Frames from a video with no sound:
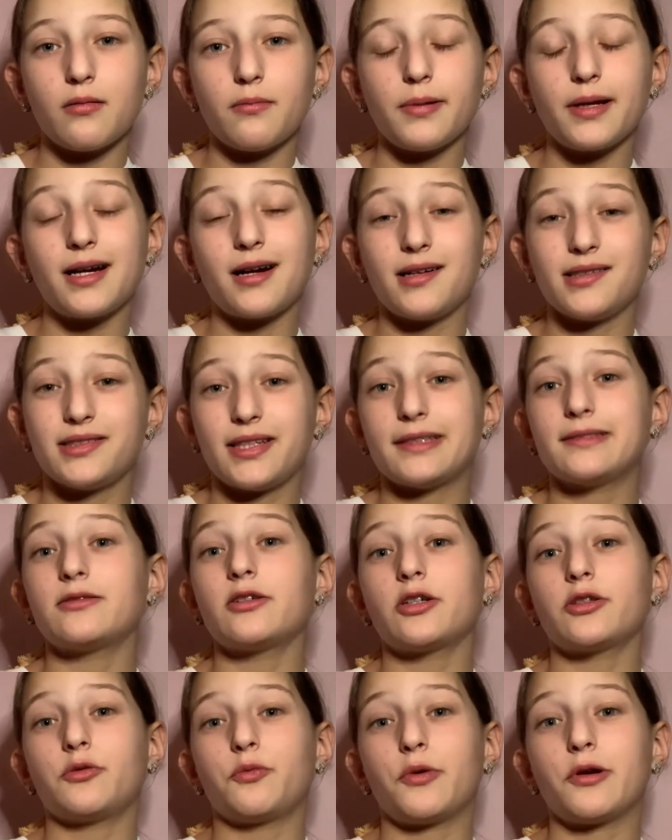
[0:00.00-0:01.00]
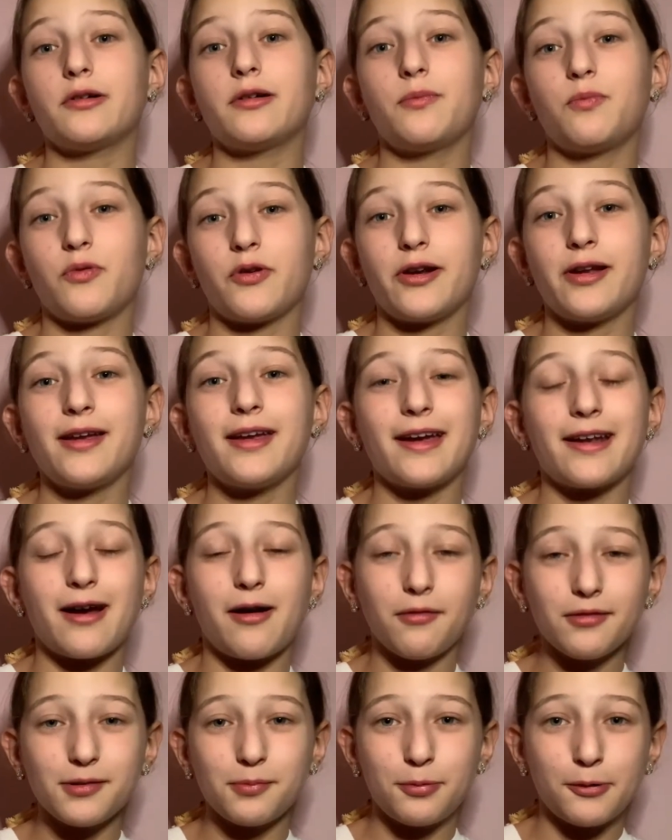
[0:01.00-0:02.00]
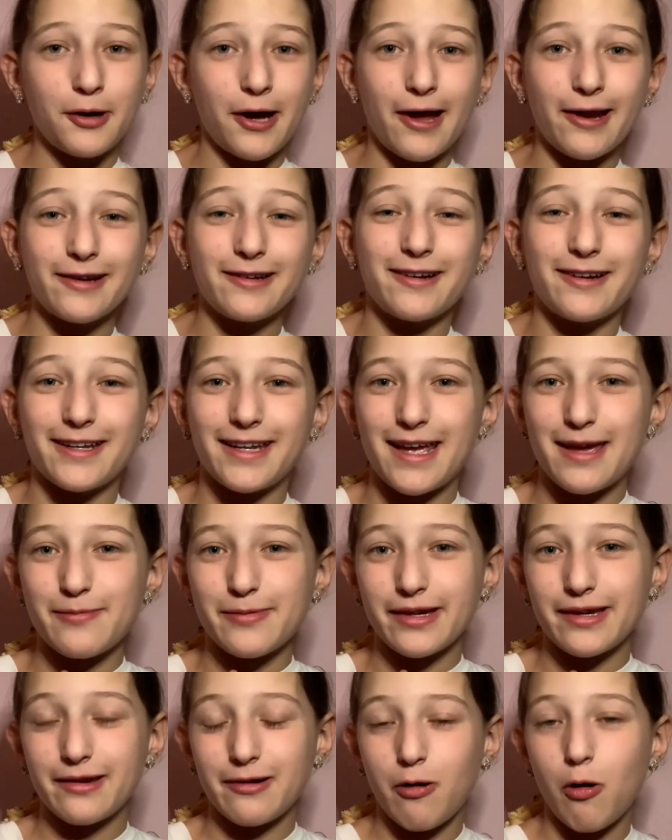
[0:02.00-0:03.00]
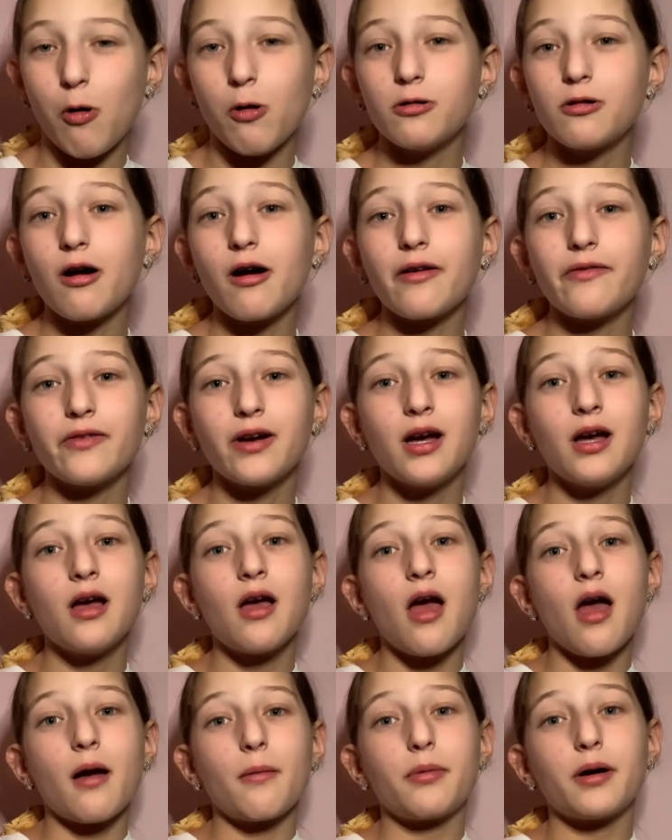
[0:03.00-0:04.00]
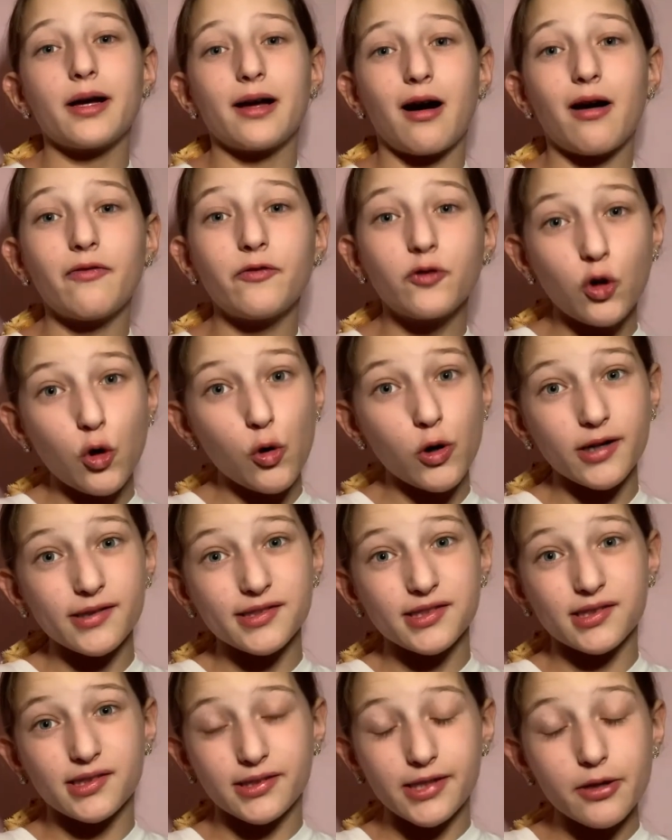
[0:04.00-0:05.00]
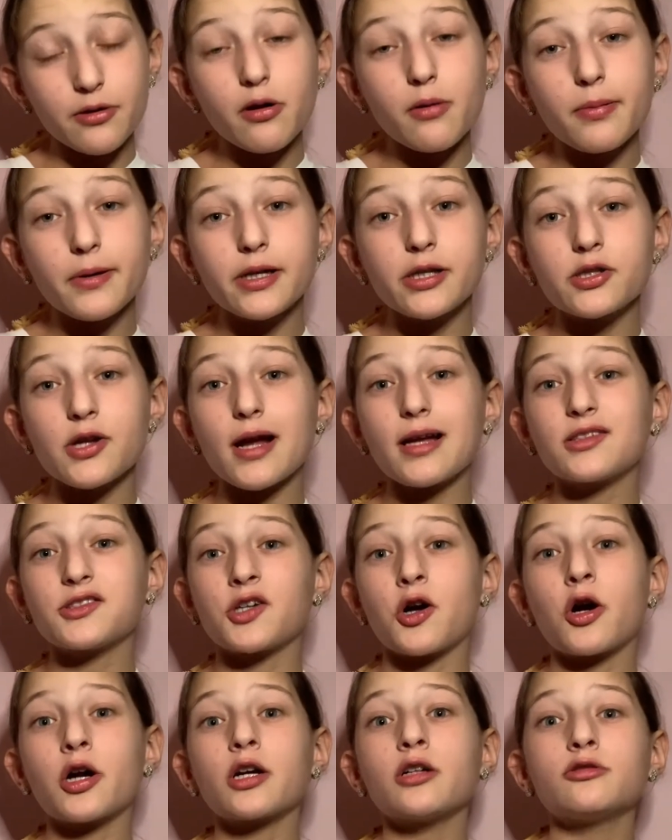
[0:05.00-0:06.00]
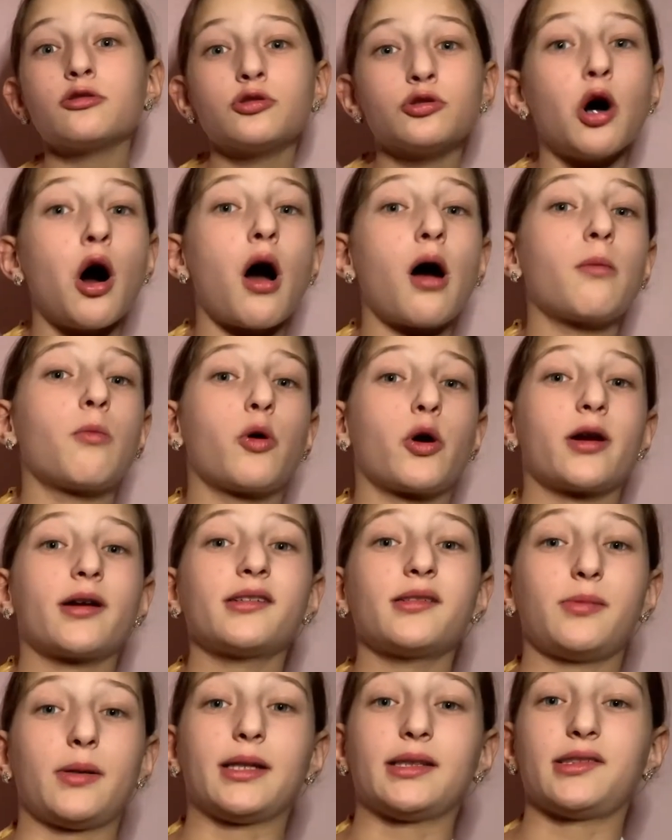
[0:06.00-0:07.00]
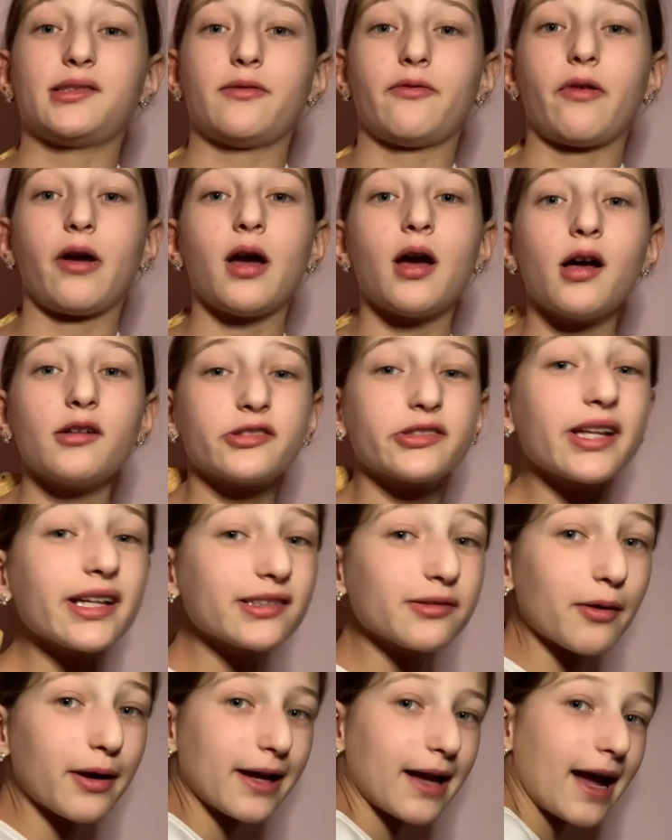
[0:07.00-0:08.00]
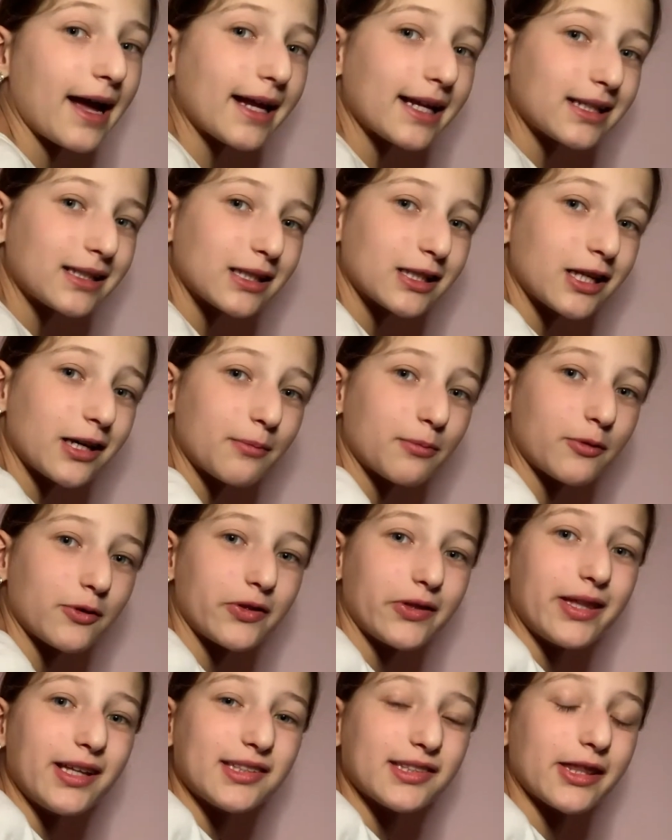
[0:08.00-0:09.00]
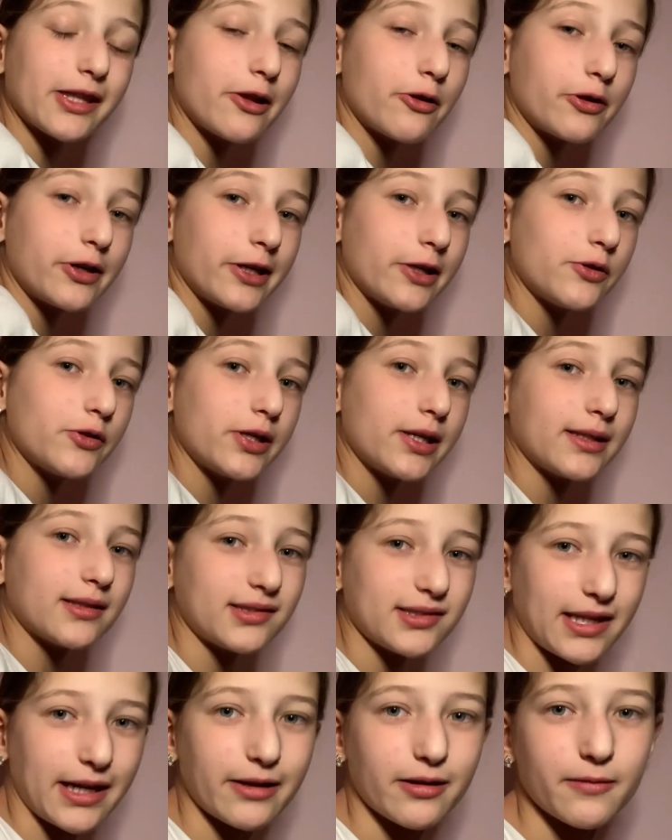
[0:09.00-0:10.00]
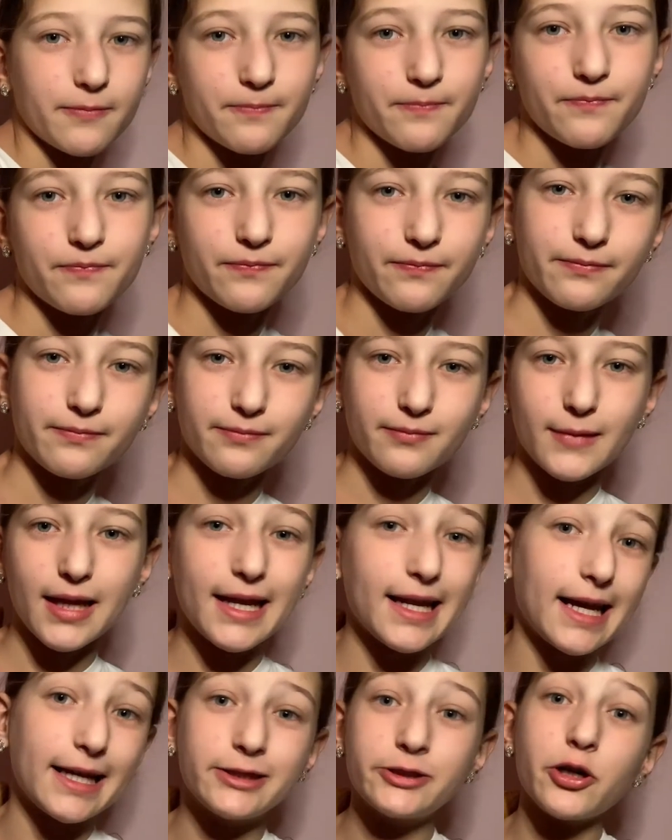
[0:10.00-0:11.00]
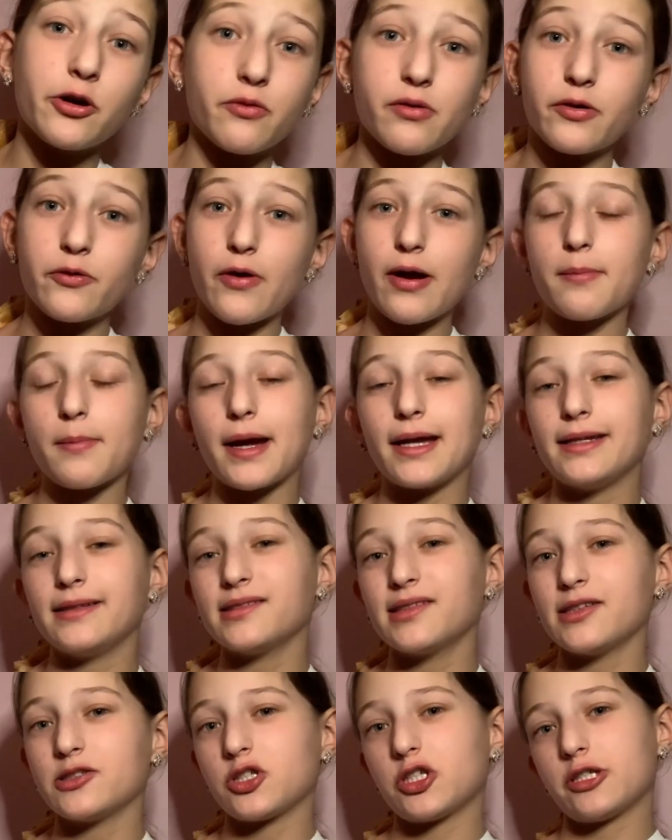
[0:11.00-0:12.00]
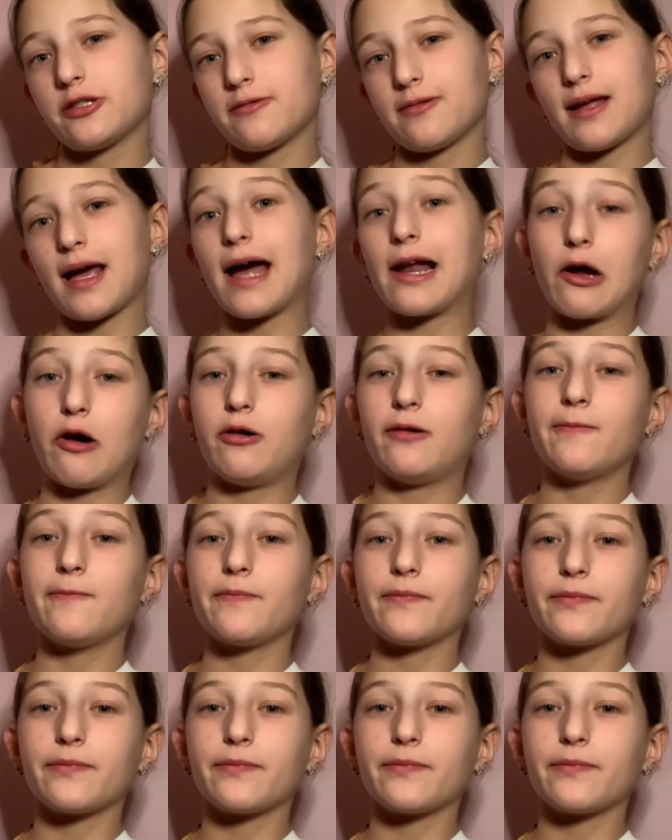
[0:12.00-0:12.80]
because they looked really pretty, and I was planning on naming it Olaf. But of course, Zero bearded dragons are a lot more expensive. So that's why I ended up with this little cutie instead. And I don't regret my decision at all.